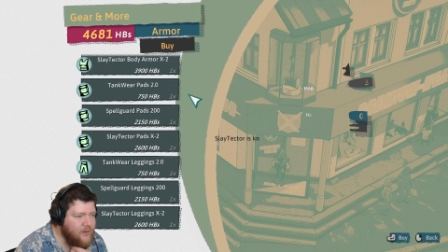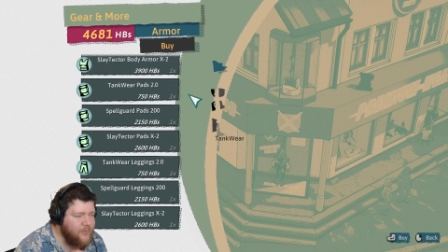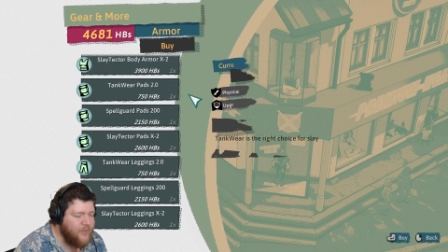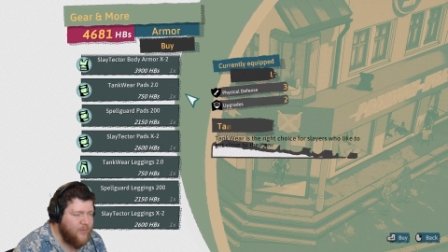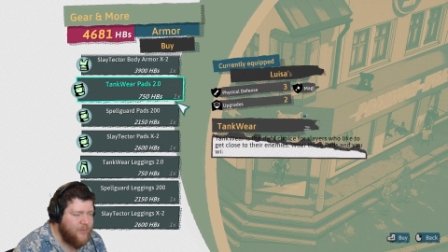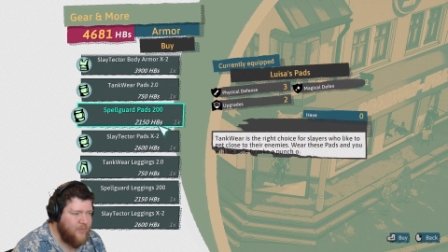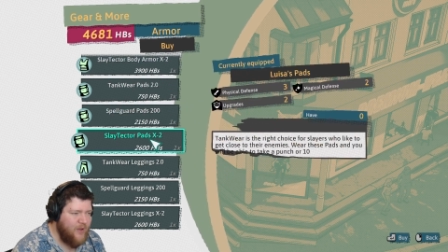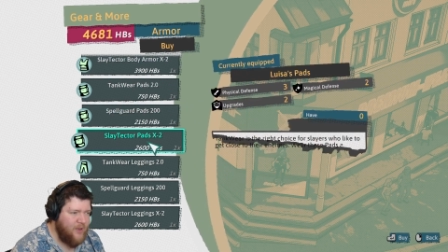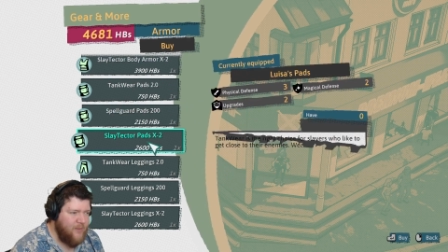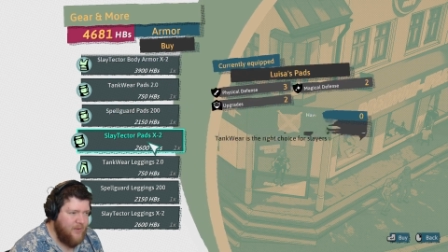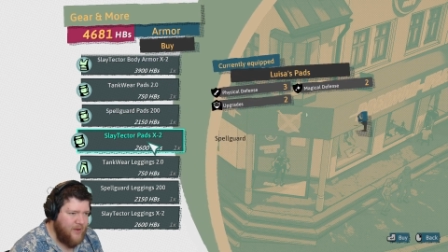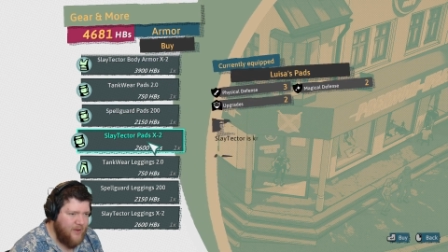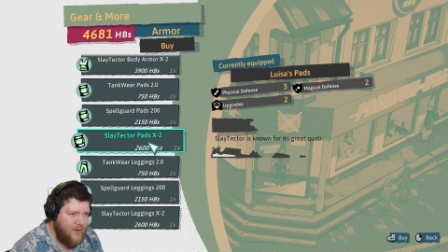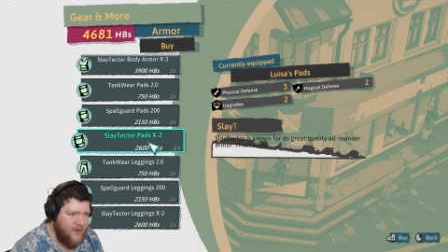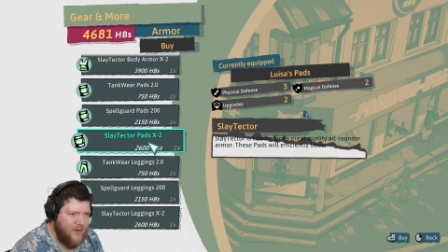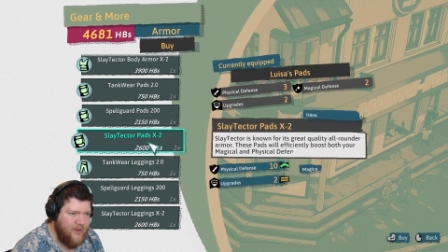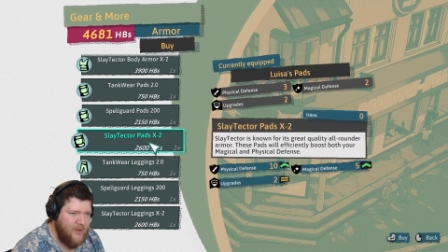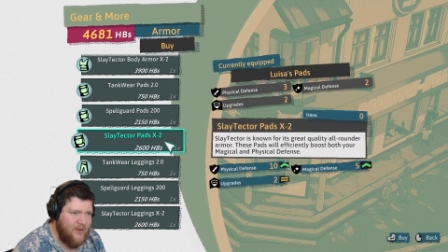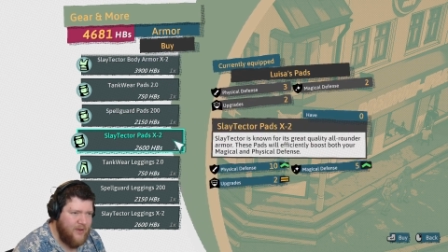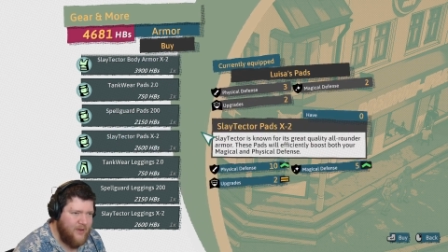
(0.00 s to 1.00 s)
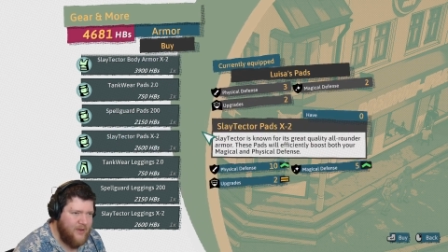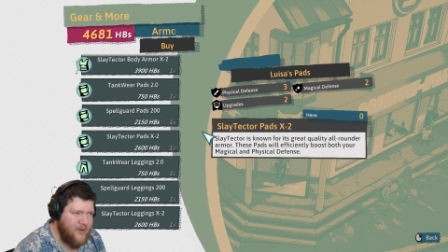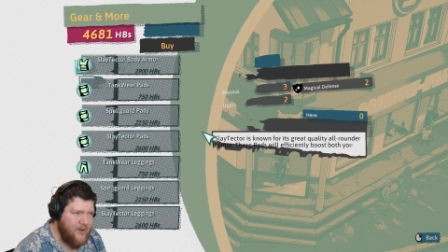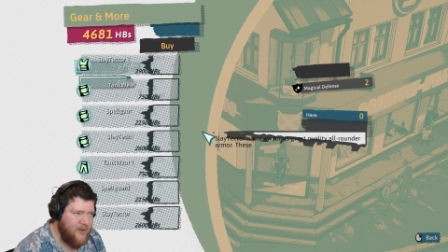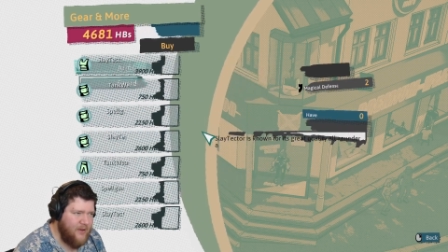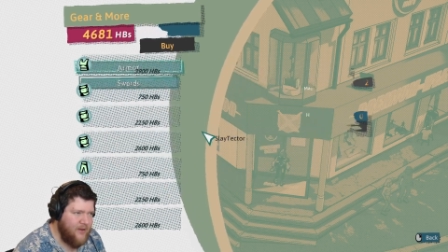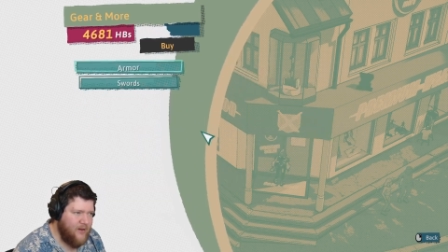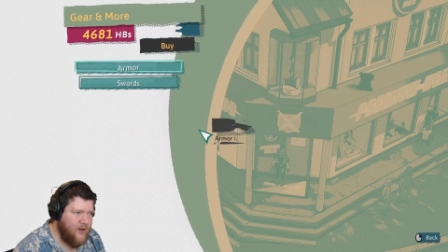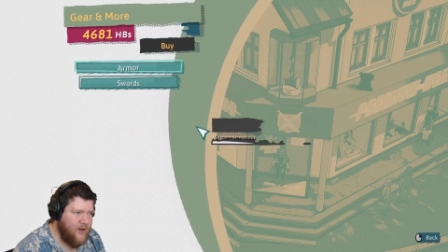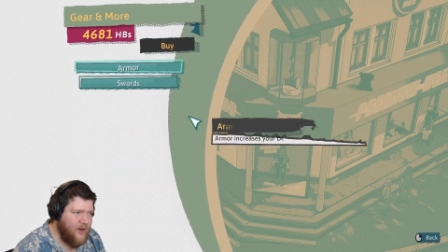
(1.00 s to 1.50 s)
But
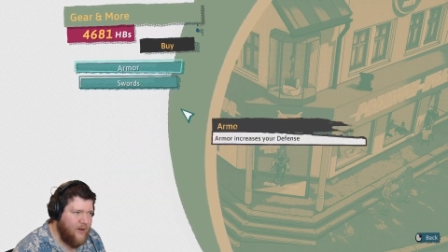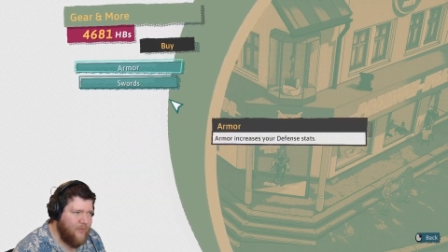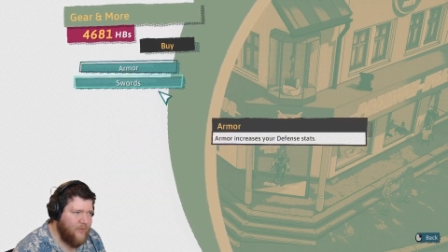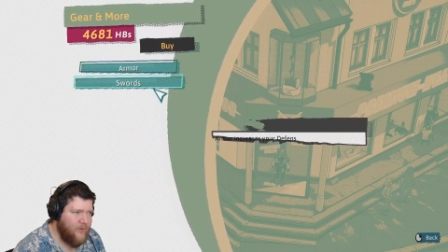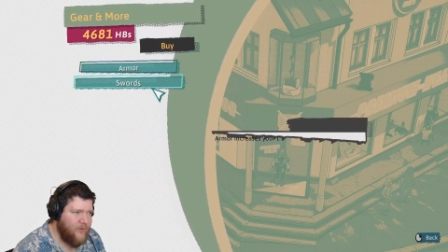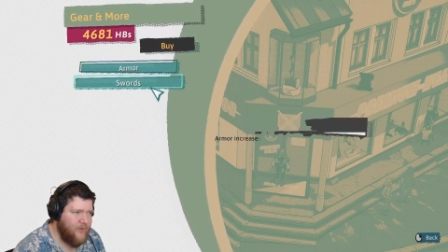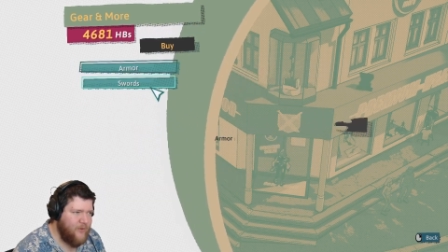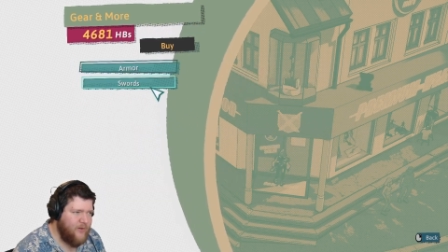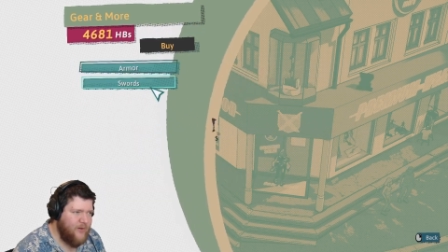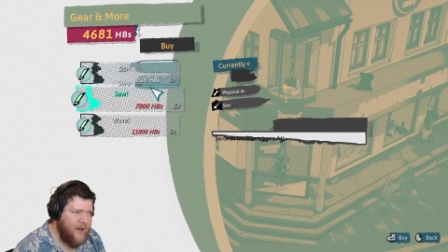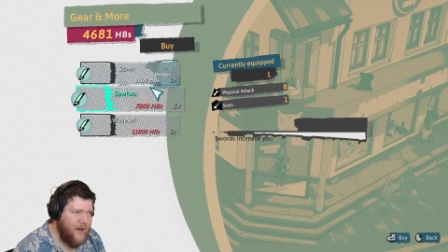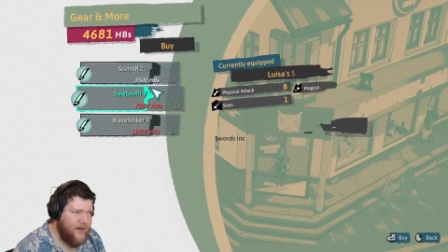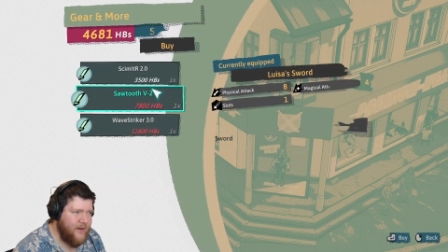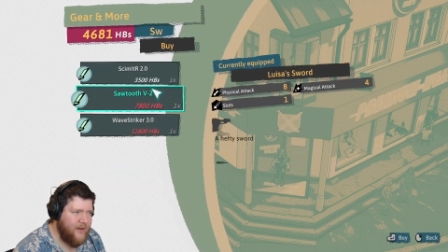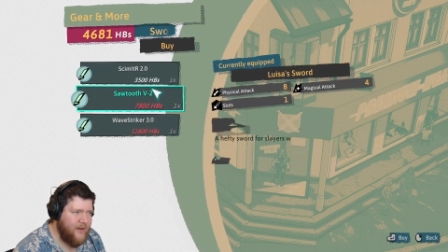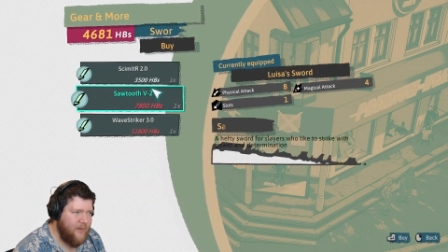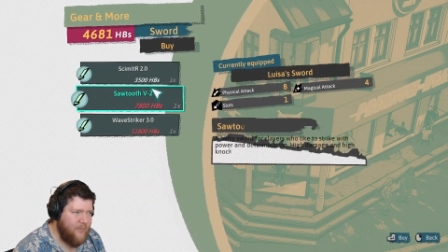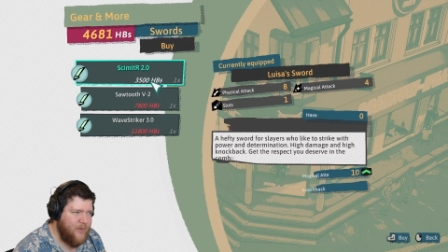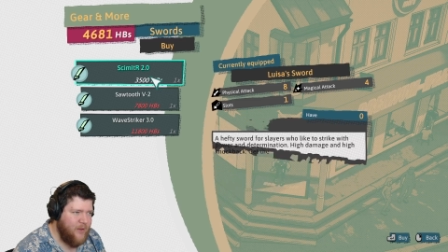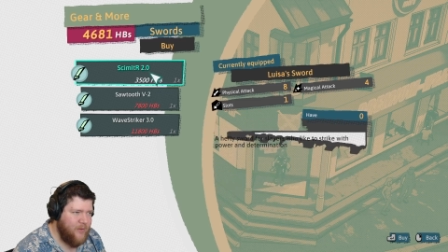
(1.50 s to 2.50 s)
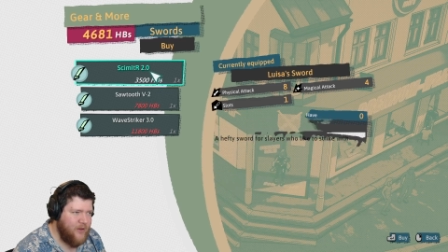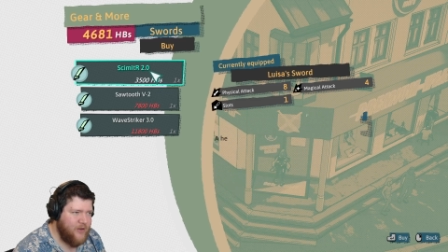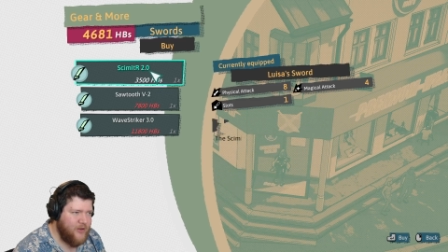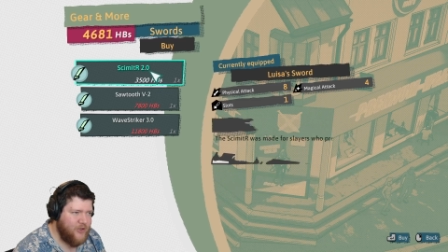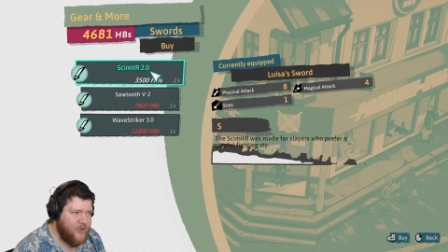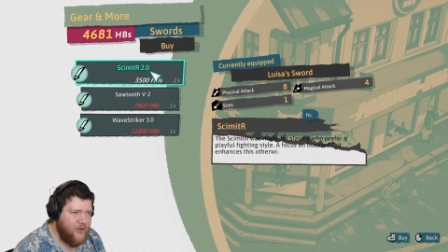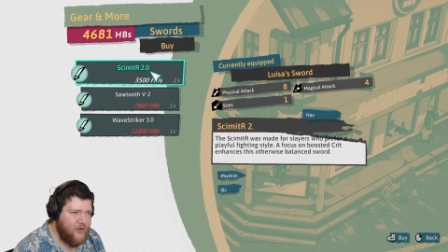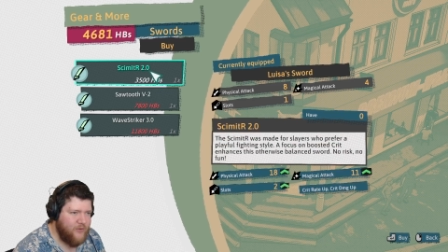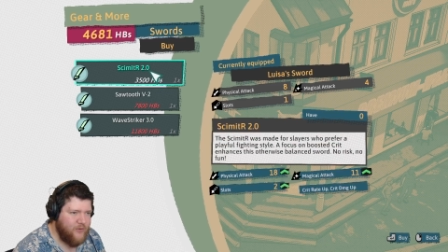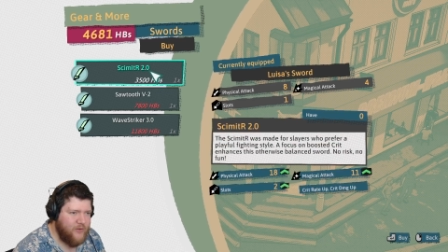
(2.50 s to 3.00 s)
maybe armor ain't it. Maybe I
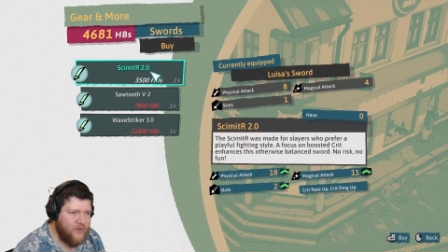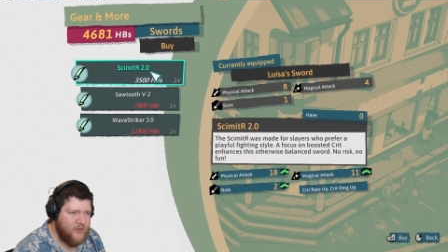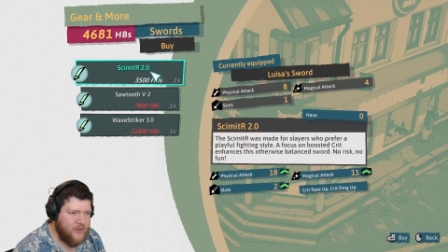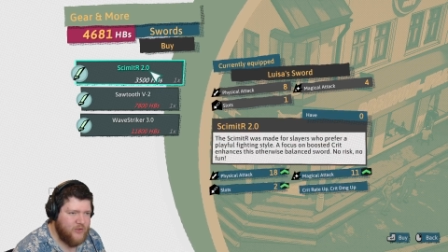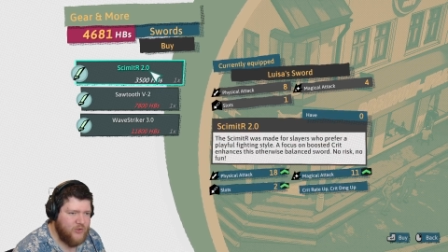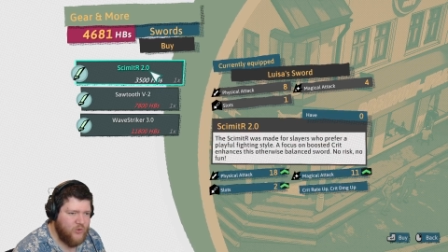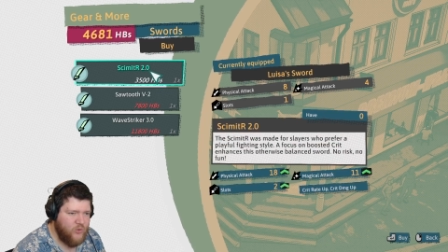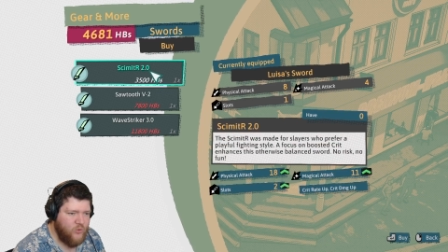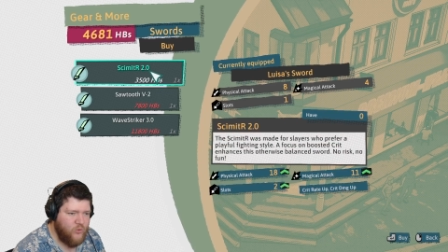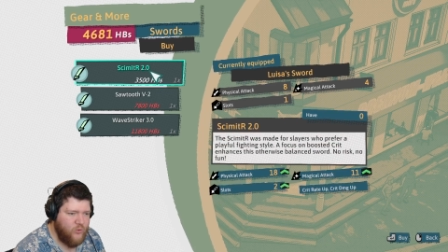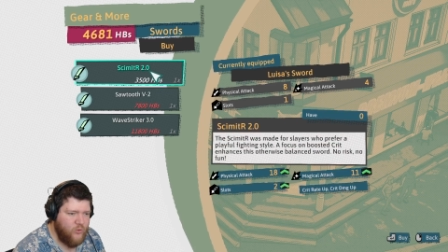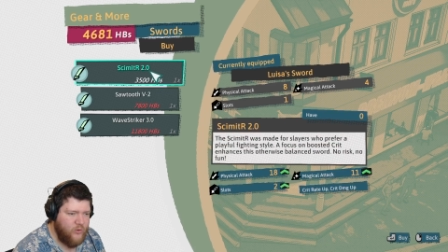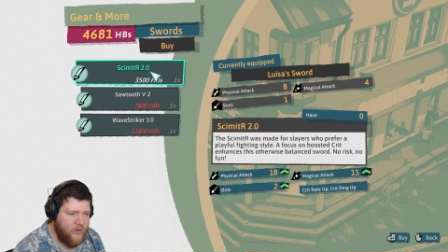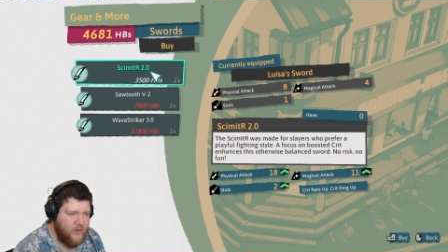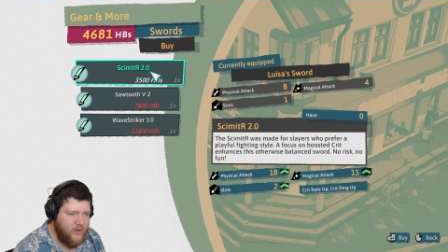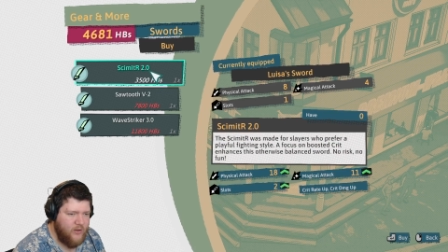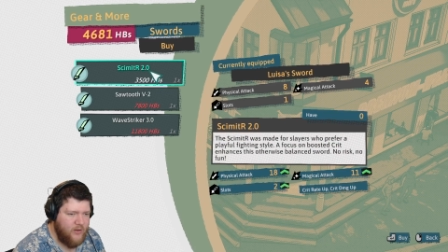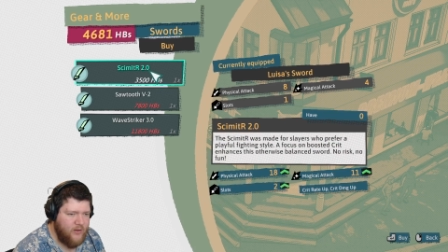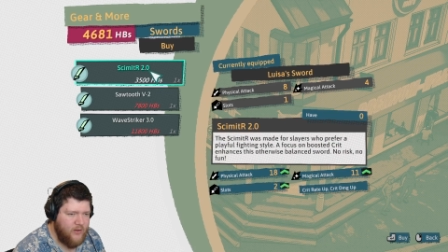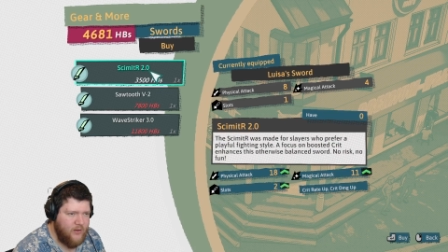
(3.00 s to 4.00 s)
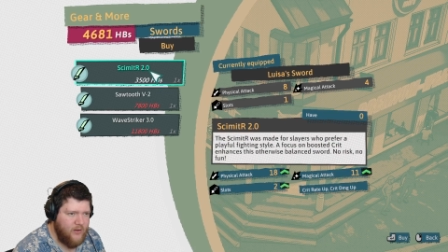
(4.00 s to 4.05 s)
should go for the sword.